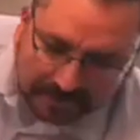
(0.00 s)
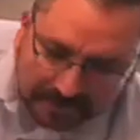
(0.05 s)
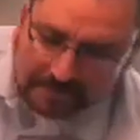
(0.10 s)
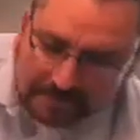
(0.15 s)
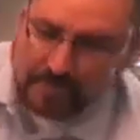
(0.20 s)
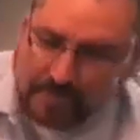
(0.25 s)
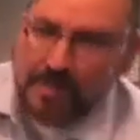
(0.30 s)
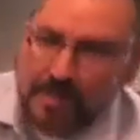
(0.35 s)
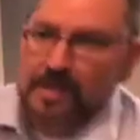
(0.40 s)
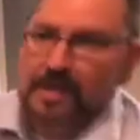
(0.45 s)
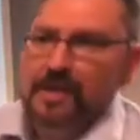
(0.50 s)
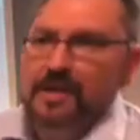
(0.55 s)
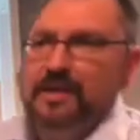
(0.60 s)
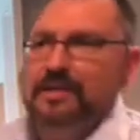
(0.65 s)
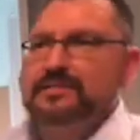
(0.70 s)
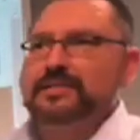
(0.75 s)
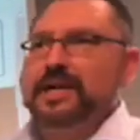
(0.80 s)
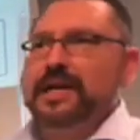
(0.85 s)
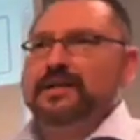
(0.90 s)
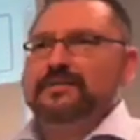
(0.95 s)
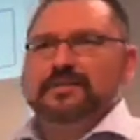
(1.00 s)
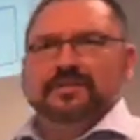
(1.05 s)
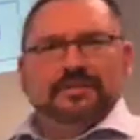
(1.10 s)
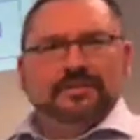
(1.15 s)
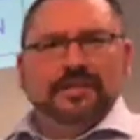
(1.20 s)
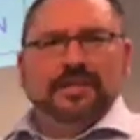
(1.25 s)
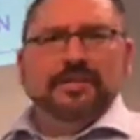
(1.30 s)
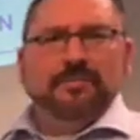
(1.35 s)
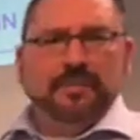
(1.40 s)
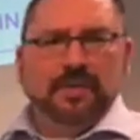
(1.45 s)
a, it's kind of a
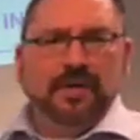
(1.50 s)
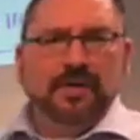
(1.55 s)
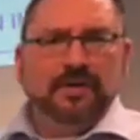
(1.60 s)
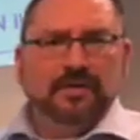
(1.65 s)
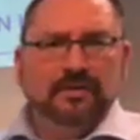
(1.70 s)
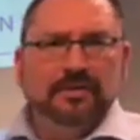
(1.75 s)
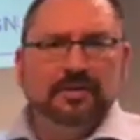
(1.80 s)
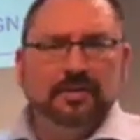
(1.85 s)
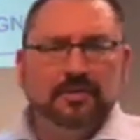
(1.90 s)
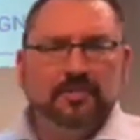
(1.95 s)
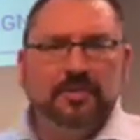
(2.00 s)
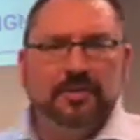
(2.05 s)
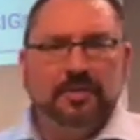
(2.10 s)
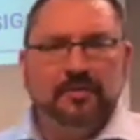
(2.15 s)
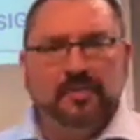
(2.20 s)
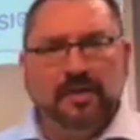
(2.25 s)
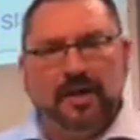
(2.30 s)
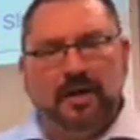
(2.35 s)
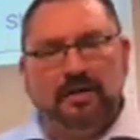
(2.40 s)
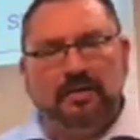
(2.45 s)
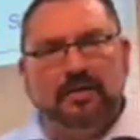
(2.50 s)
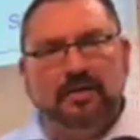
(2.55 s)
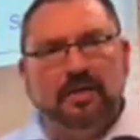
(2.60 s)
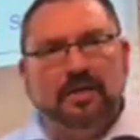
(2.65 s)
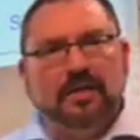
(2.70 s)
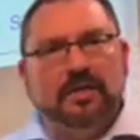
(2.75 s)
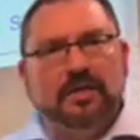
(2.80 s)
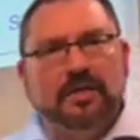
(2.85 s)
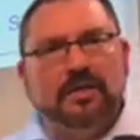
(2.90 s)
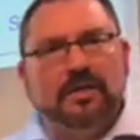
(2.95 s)
sneak peek a little bit about
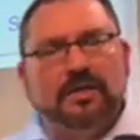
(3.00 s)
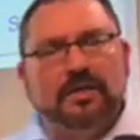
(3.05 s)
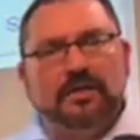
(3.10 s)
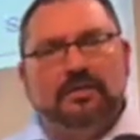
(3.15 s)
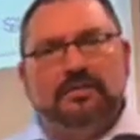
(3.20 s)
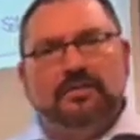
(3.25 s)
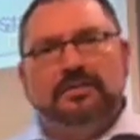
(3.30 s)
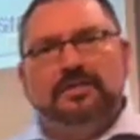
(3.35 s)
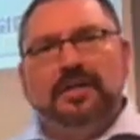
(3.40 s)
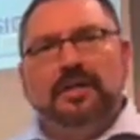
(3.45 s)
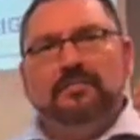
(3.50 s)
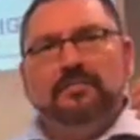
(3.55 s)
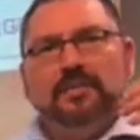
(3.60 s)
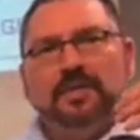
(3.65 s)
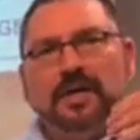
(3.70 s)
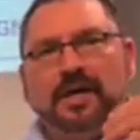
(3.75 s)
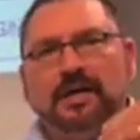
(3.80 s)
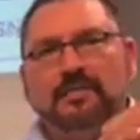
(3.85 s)
Uh, the same